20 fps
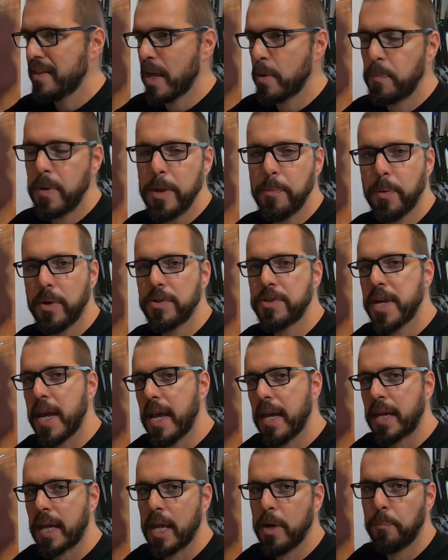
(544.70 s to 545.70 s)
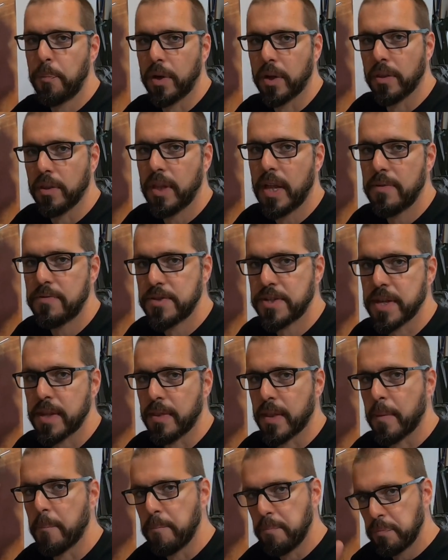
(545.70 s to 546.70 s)
that people take and put lifts in
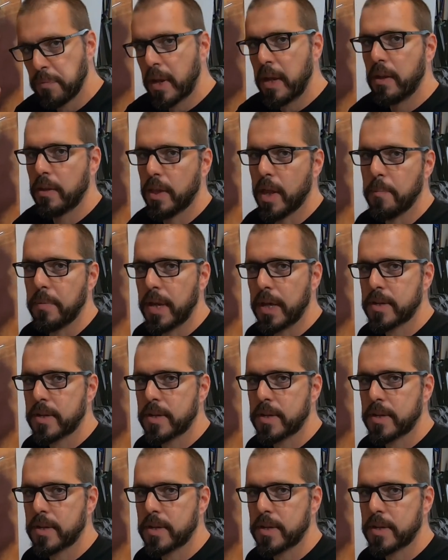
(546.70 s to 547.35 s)
them. Let me